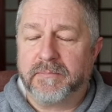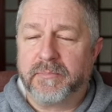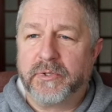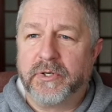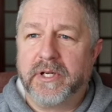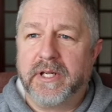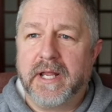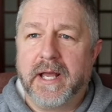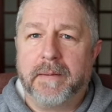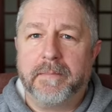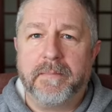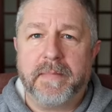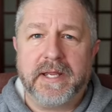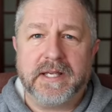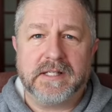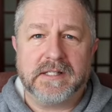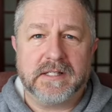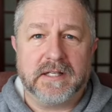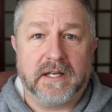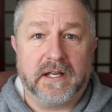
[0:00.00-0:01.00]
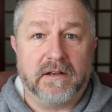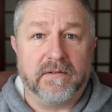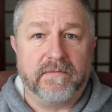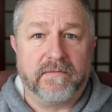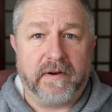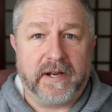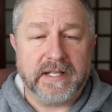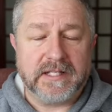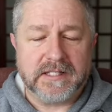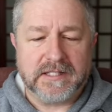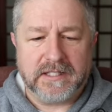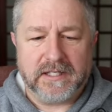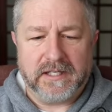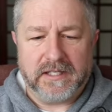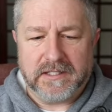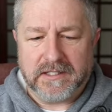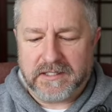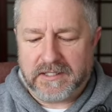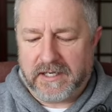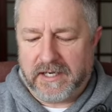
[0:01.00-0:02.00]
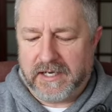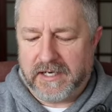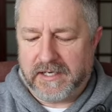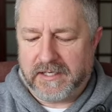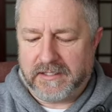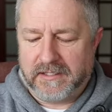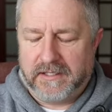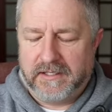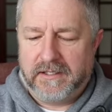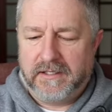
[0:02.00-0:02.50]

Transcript: pretty amazing fight scenes in it